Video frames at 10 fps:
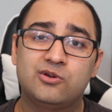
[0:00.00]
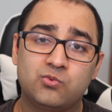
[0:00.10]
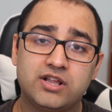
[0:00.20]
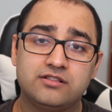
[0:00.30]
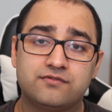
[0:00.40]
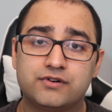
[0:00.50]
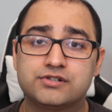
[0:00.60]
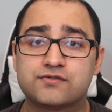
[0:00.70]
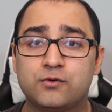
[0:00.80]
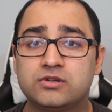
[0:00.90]
Well,
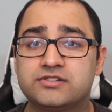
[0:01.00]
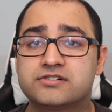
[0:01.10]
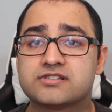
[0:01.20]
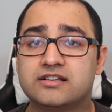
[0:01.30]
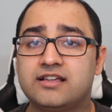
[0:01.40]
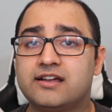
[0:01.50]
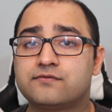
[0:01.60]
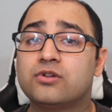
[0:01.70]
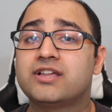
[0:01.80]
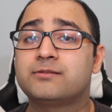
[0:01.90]
first of all, there's a lot of
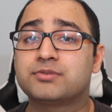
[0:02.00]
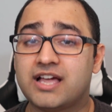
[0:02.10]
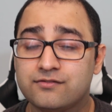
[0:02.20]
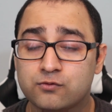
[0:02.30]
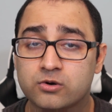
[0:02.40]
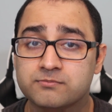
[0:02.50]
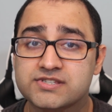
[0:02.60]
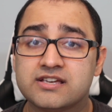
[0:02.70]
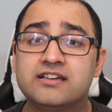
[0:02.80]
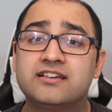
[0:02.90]
online
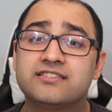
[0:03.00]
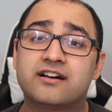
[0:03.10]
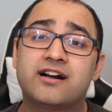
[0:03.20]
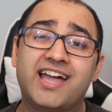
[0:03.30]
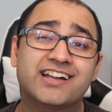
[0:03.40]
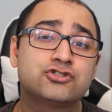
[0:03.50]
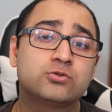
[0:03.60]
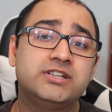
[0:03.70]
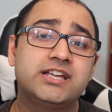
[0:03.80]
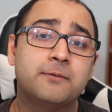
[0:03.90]
platforms that are
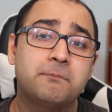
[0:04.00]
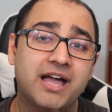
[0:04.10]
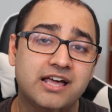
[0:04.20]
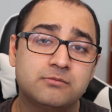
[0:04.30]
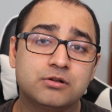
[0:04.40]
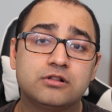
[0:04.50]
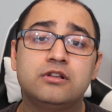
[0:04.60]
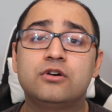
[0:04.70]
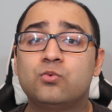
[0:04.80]
actually compatible